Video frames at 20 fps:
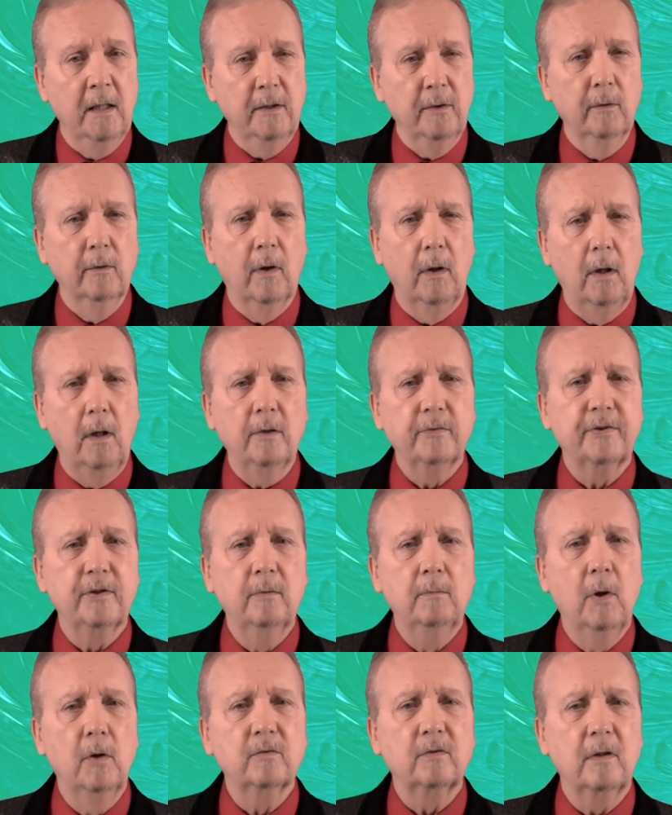You are
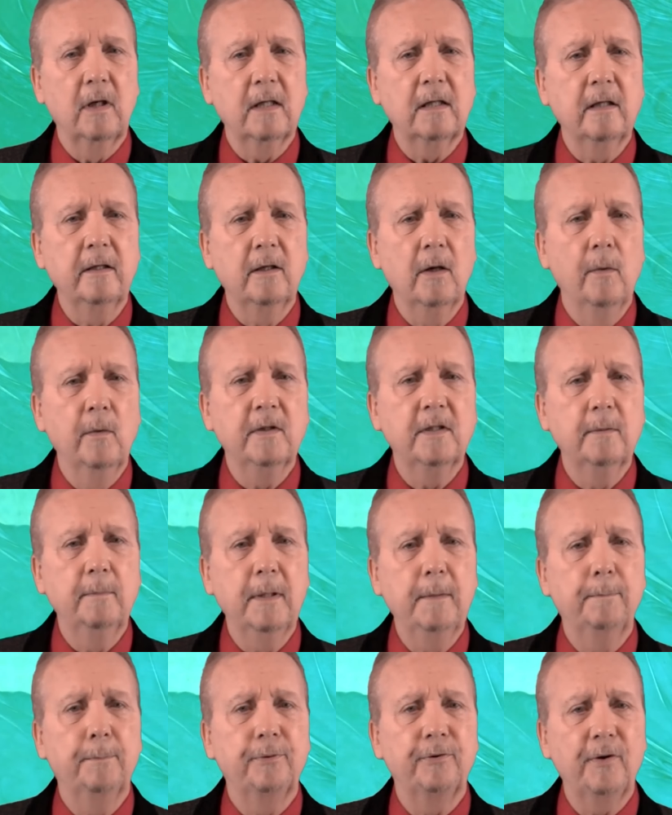also most likely going to
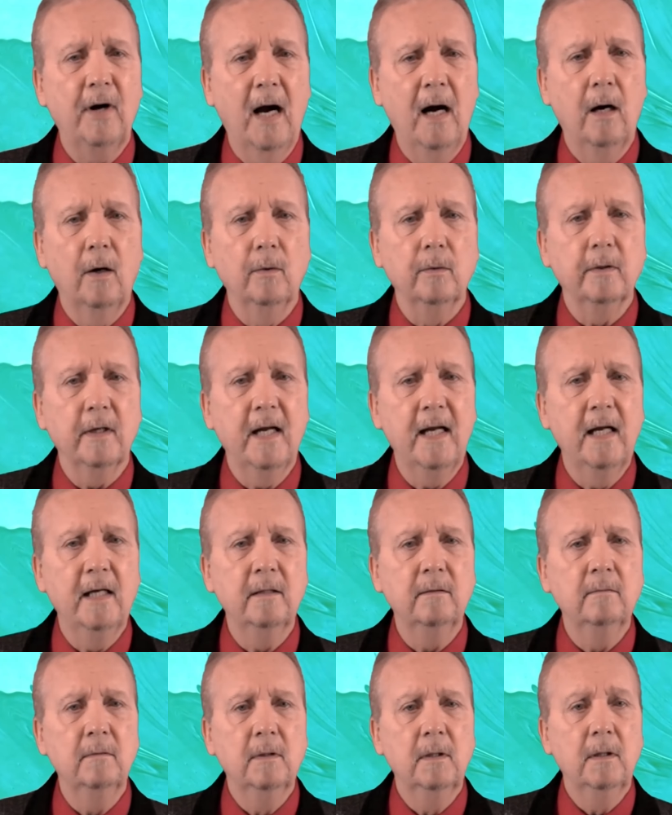be proud
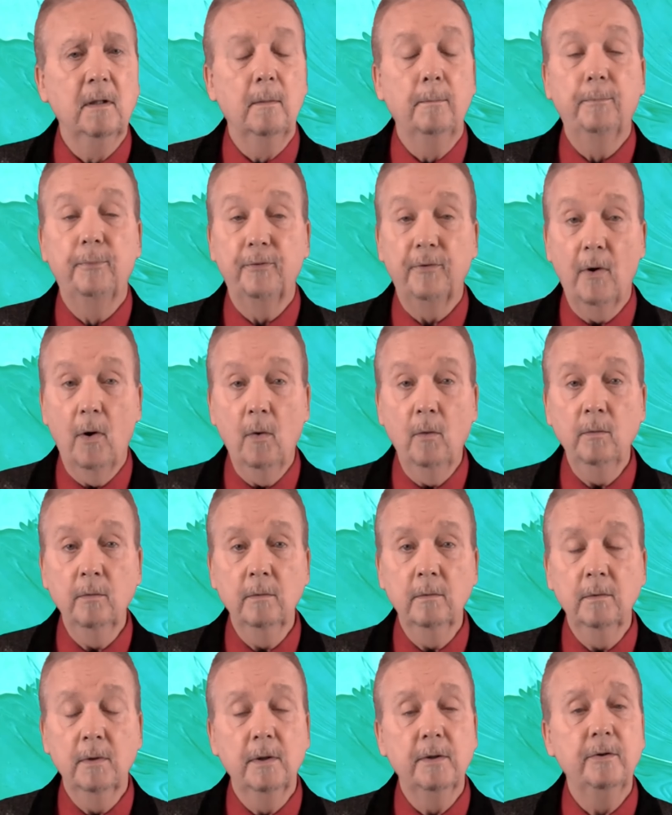and
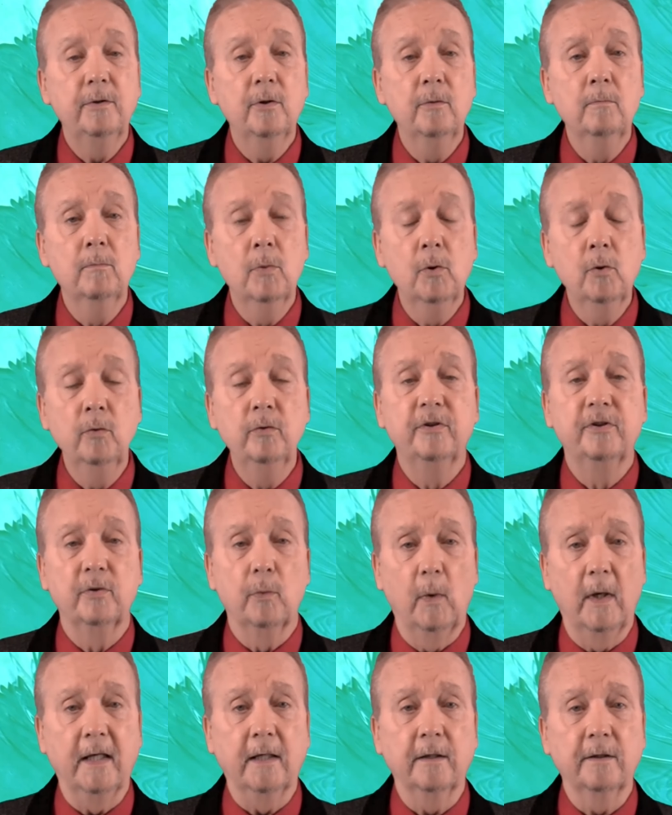prone to mood
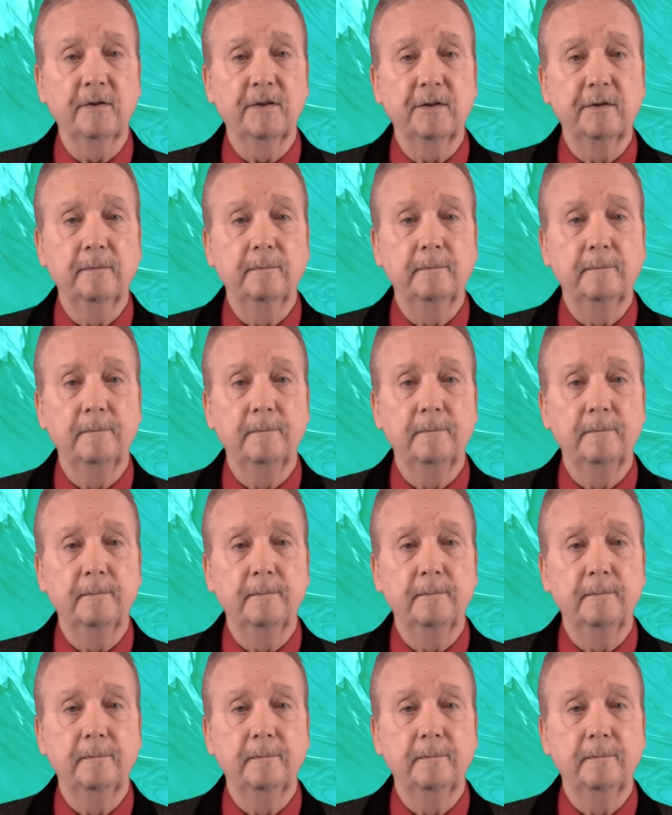swings.